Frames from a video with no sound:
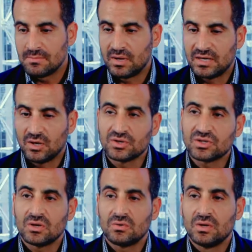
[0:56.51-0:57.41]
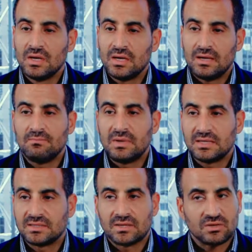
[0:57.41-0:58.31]
But it also
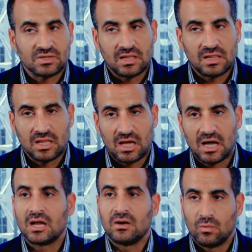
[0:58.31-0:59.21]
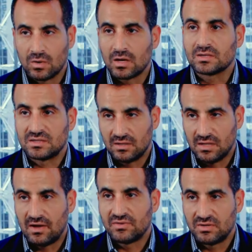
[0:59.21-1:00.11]
means that there's a lot of work still
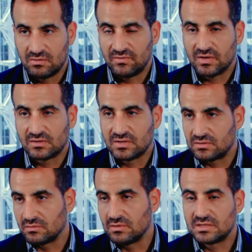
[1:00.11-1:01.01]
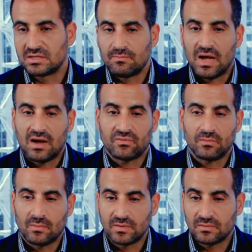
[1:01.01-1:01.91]
left to do to figure this out. So let's step back for a
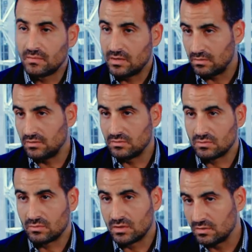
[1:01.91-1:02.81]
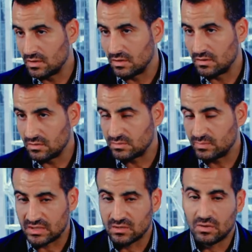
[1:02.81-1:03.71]
moment. You use the word, use
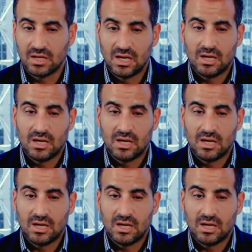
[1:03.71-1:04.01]
Bitcoin.